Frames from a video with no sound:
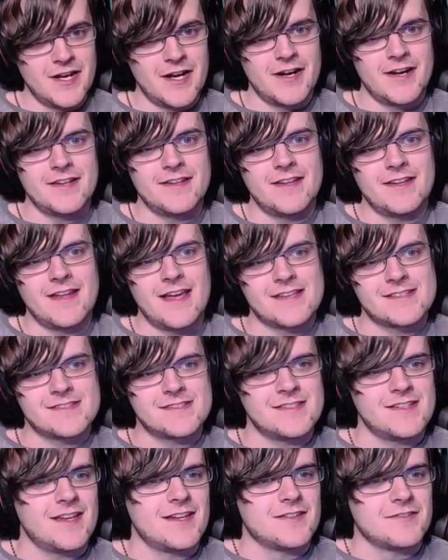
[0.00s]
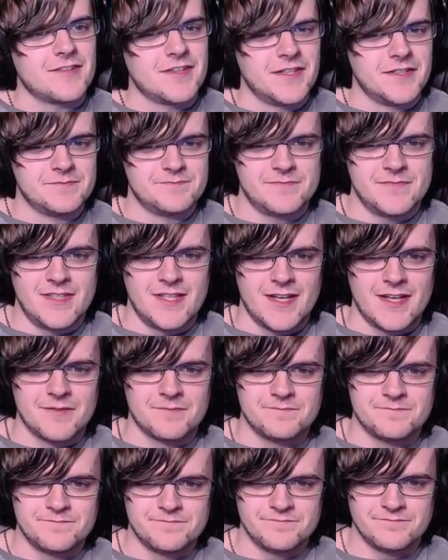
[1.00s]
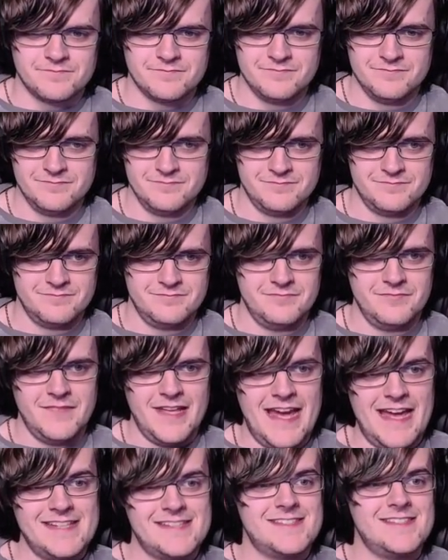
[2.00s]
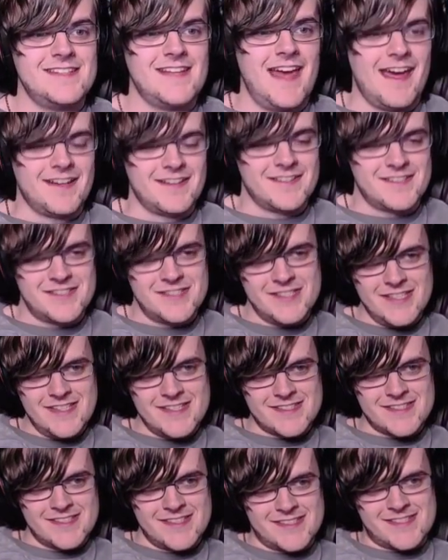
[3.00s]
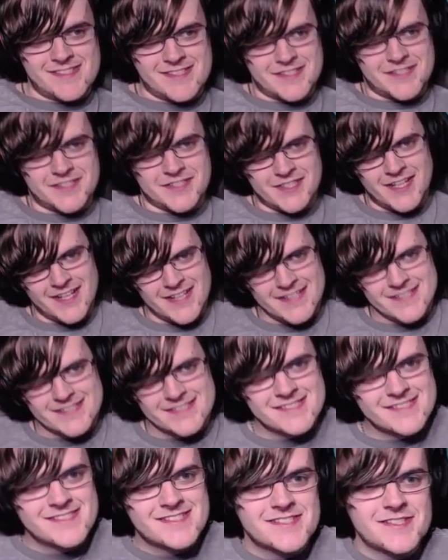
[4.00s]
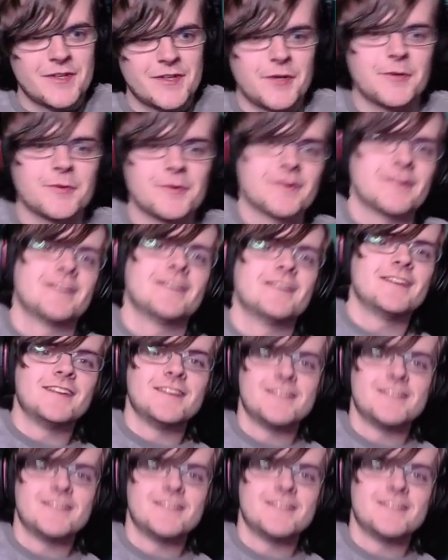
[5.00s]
Alright, and then that's the end, right? Yeah. That's the end. Jesus Christ, so...